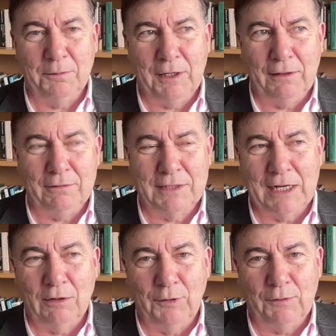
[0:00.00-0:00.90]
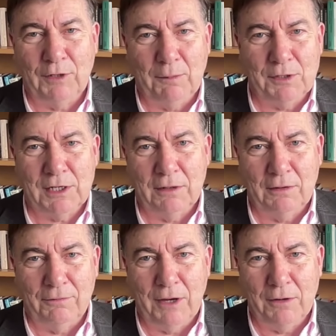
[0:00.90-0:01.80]
to be 10 or 15%
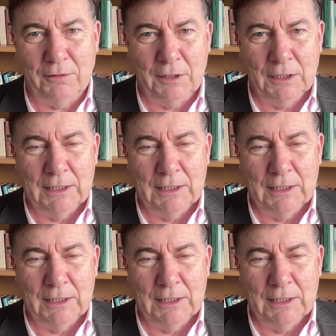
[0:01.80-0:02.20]
of the vote,